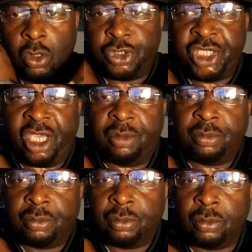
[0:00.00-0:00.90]
Hotel
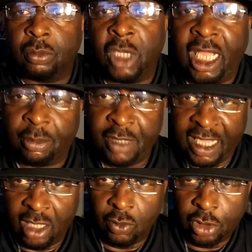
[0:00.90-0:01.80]
Black
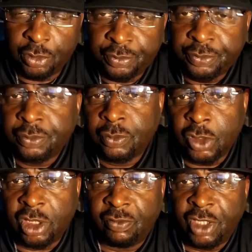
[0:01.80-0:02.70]
Power,
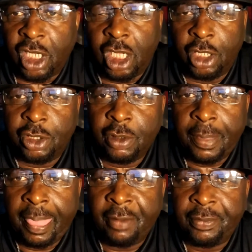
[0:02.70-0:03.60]
giving honor
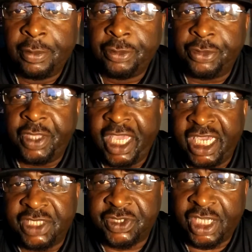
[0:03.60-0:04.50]
to the
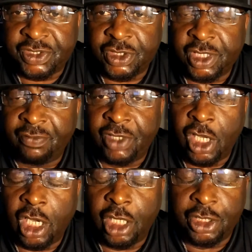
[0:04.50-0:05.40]
ancestors, giving
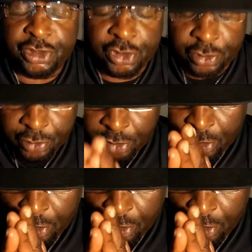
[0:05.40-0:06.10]
honor to